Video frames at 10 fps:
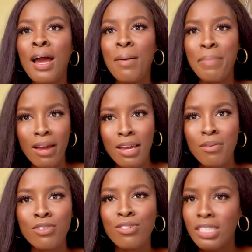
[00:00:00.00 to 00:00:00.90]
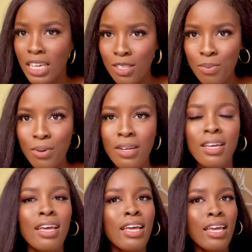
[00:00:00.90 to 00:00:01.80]
biochemistry textbook.
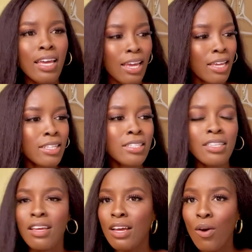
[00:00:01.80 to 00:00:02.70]
It's